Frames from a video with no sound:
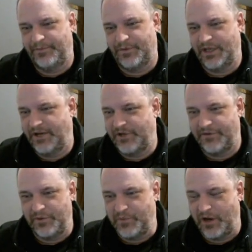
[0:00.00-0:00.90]
Saved
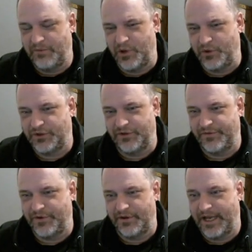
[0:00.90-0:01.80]
every pop potion
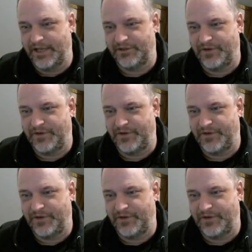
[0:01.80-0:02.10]
for the last